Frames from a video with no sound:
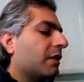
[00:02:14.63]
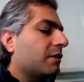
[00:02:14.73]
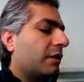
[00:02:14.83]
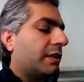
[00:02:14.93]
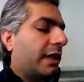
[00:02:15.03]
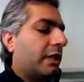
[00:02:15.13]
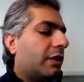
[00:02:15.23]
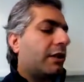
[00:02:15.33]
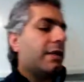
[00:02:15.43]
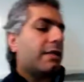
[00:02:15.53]
So the Daily
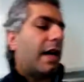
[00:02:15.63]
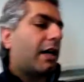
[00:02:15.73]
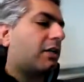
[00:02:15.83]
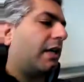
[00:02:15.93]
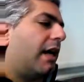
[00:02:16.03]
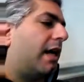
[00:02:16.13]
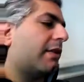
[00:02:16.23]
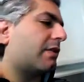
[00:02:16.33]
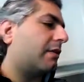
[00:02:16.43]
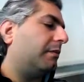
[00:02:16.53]
Greens actually has